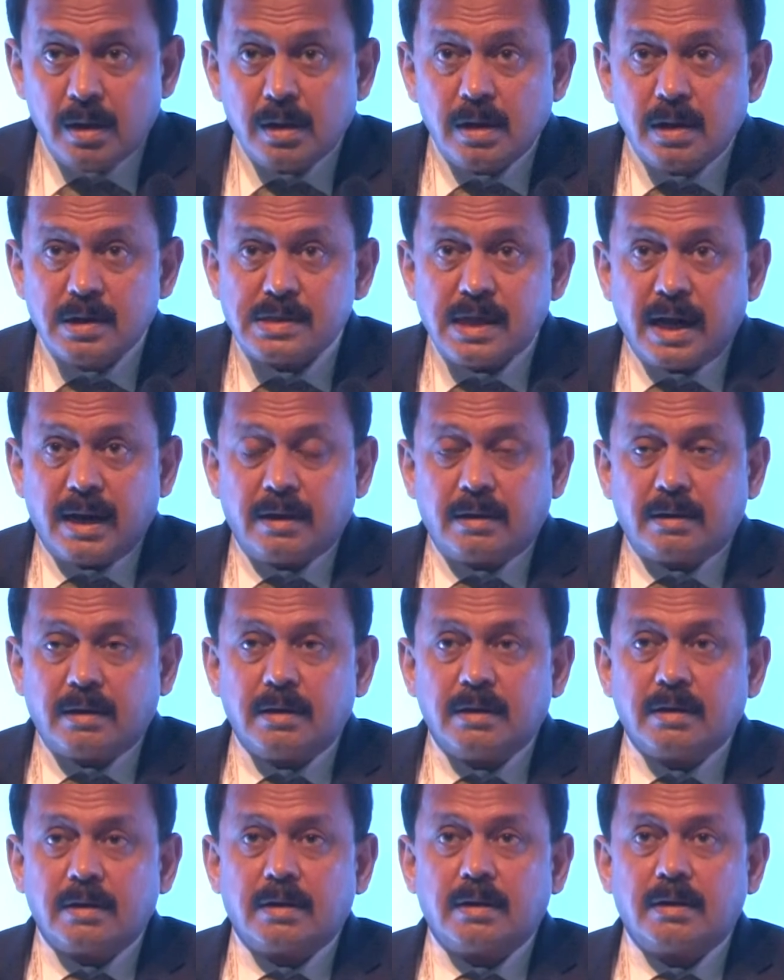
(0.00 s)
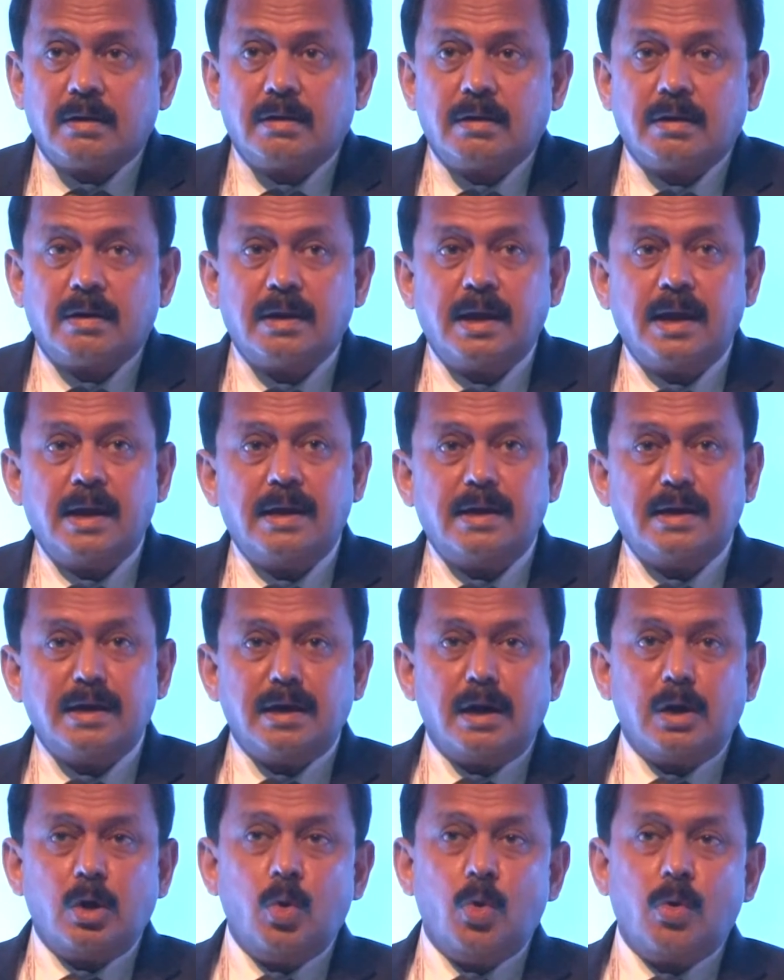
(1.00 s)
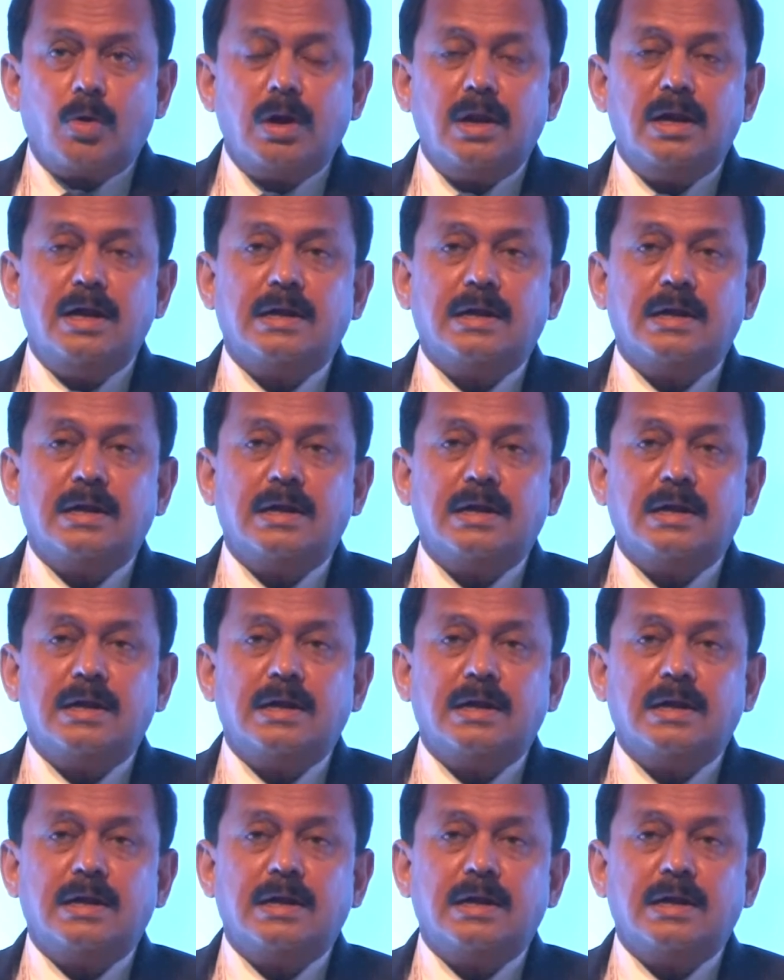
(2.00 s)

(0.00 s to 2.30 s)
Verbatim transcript: is that uh, creating a local